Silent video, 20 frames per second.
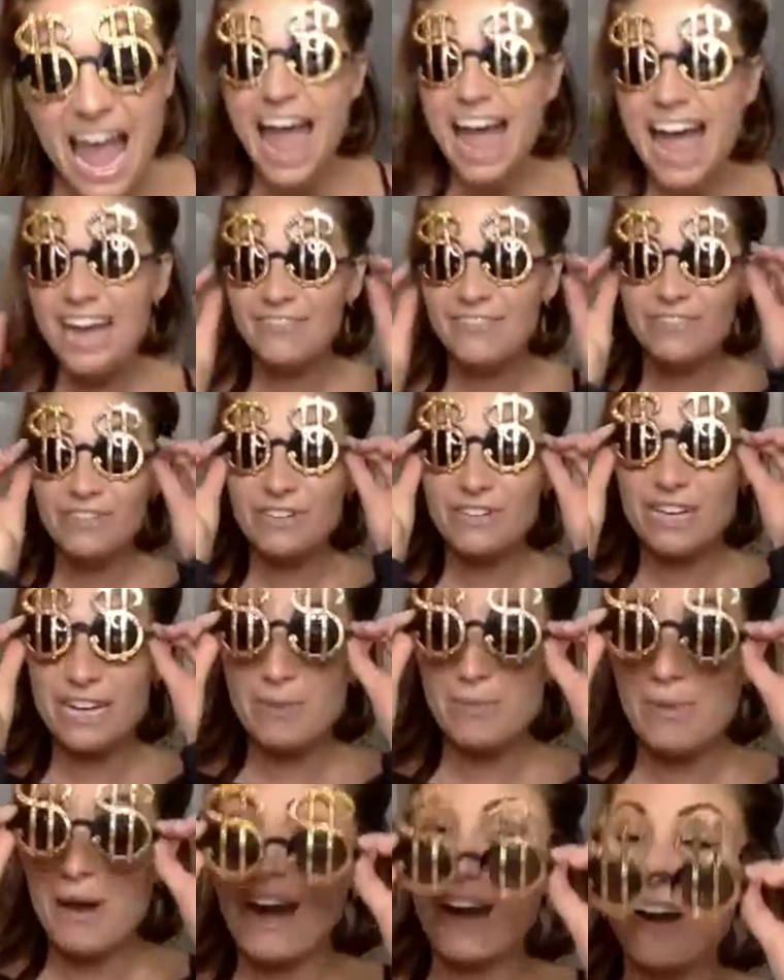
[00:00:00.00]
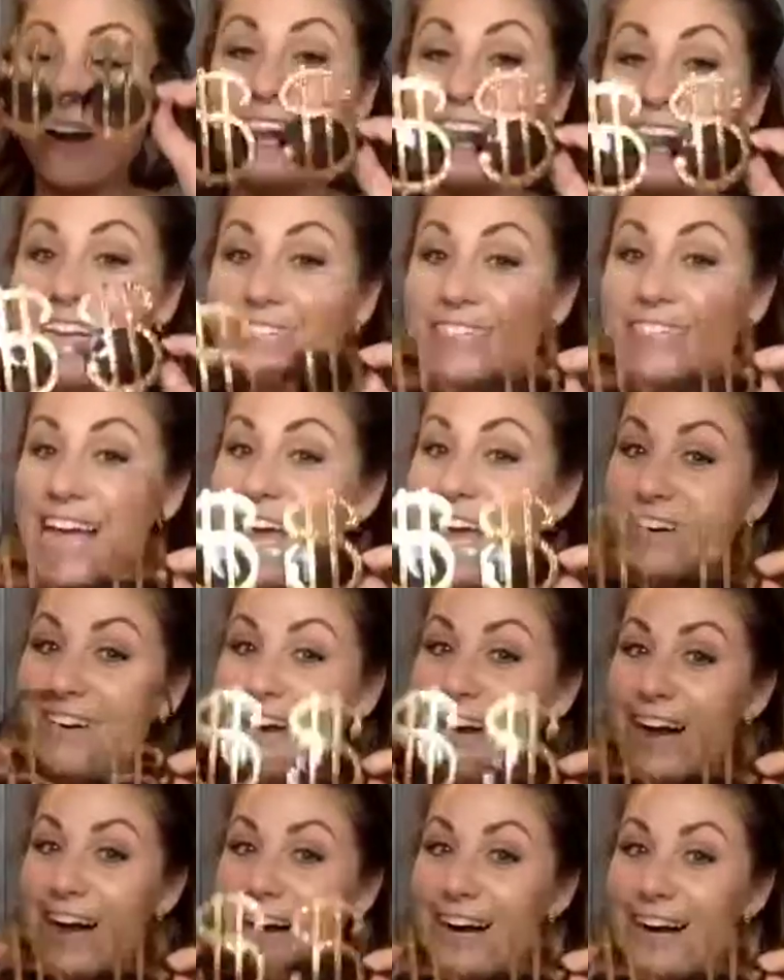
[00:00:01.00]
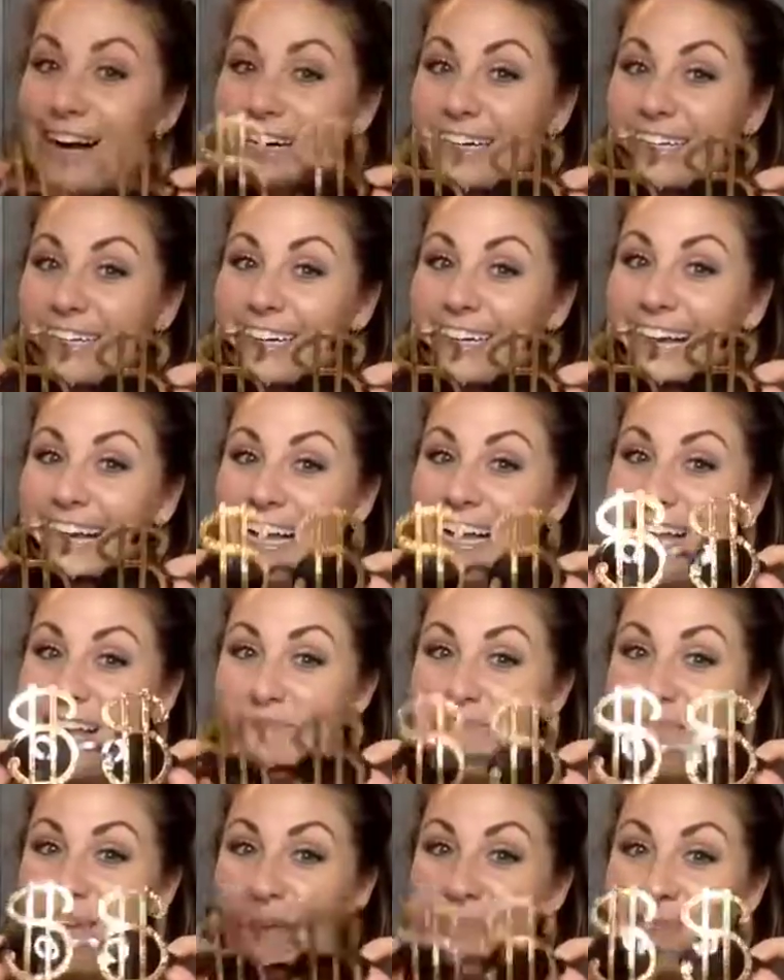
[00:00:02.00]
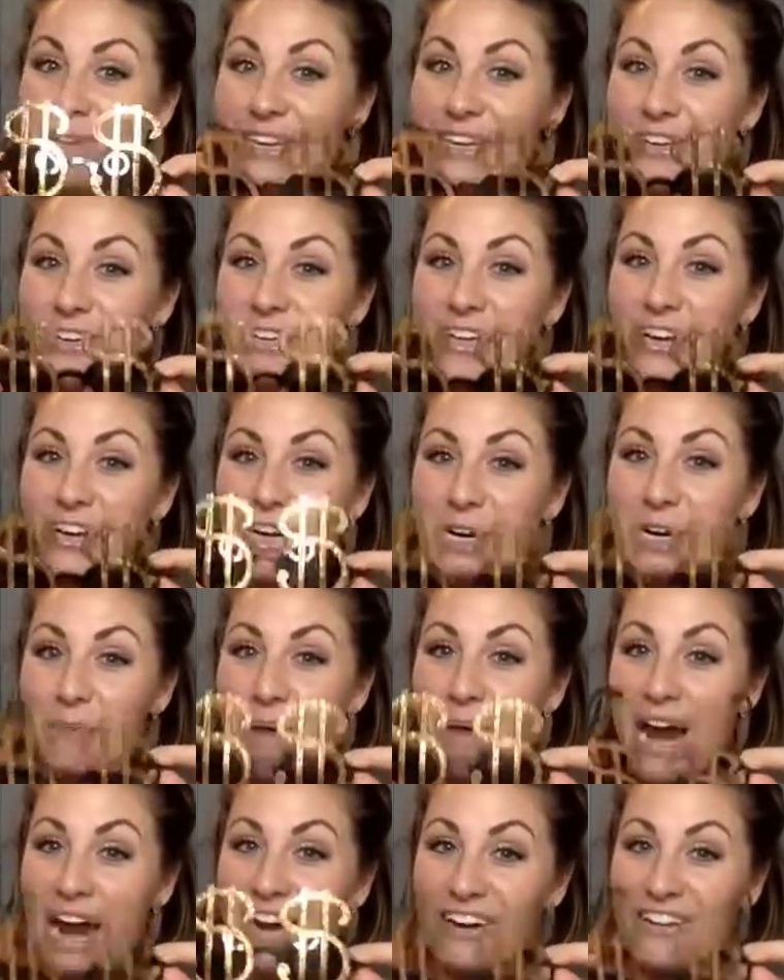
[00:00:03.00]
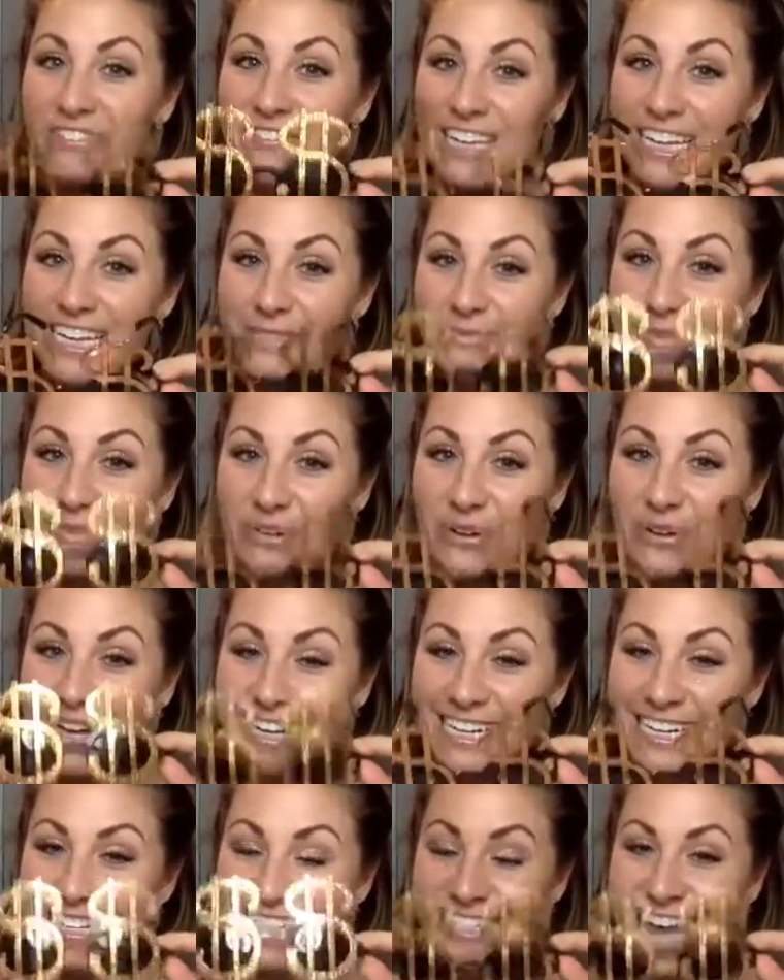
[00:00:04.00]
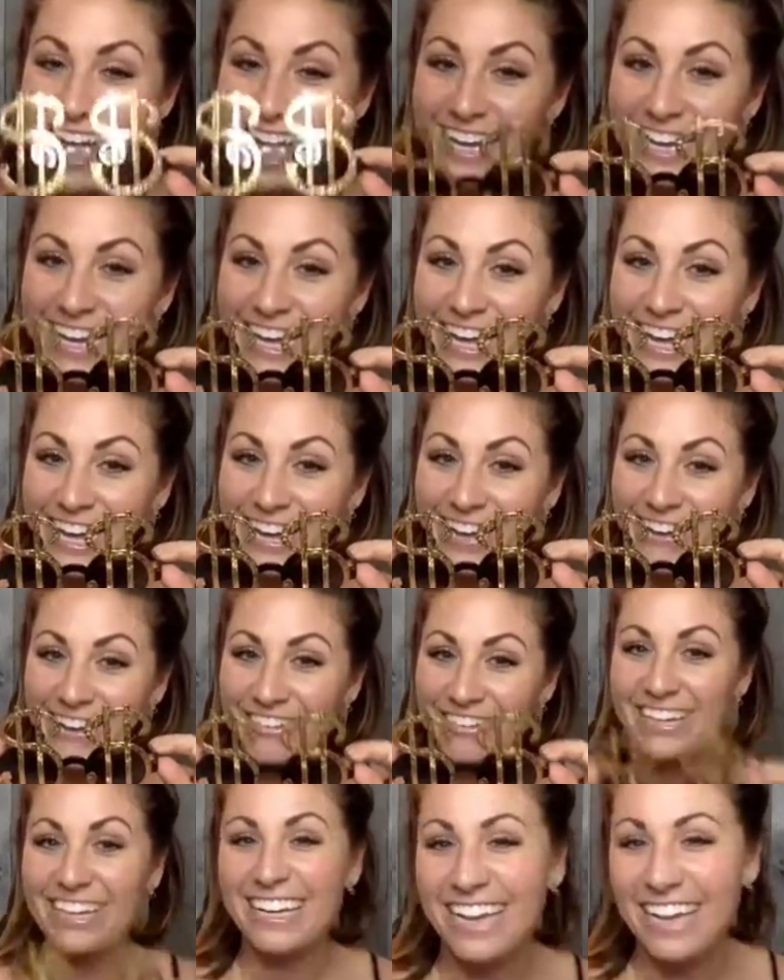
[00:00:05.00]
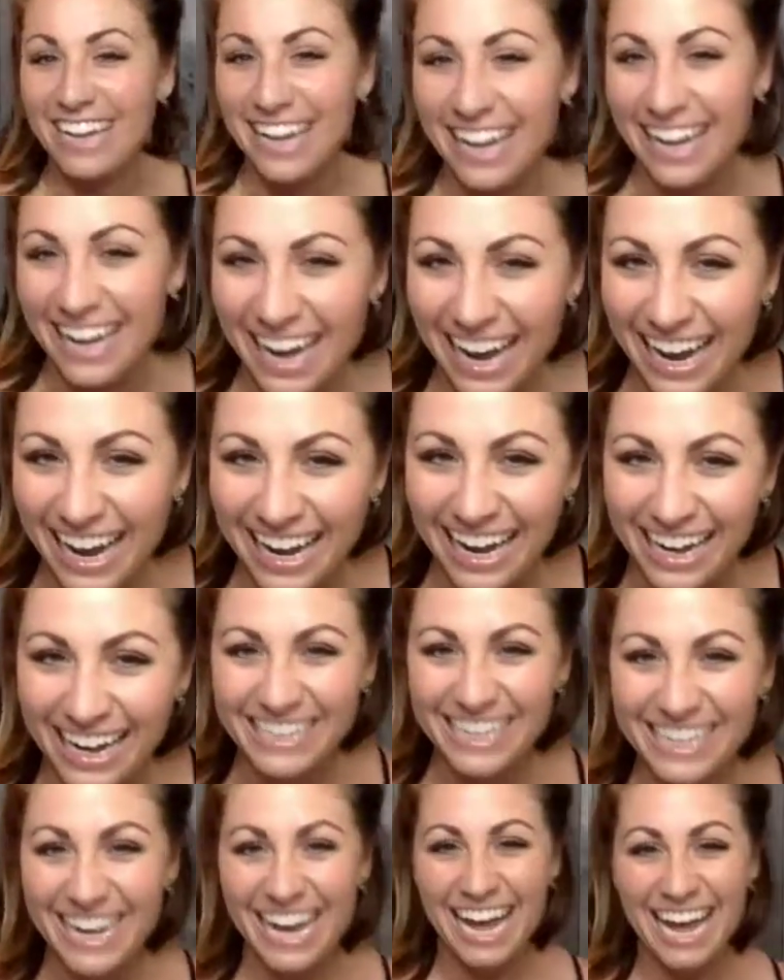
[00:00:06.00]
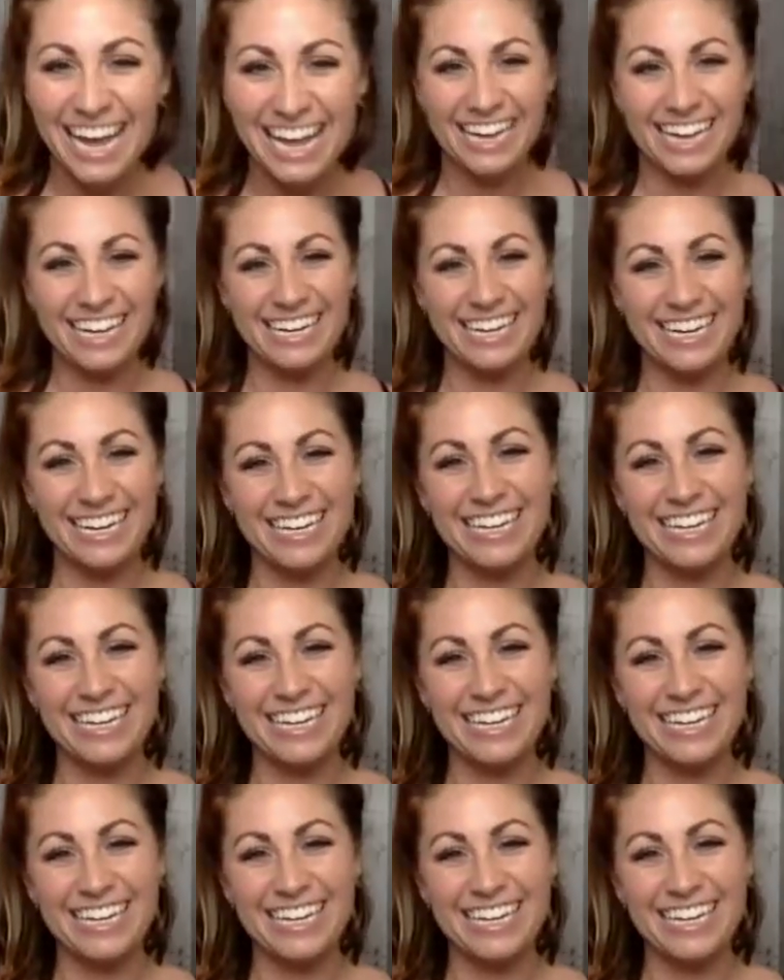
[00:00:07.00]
And if you need a pair of these, I don't know. Maybe you'll earn a pair of these when you hit executive. Okay.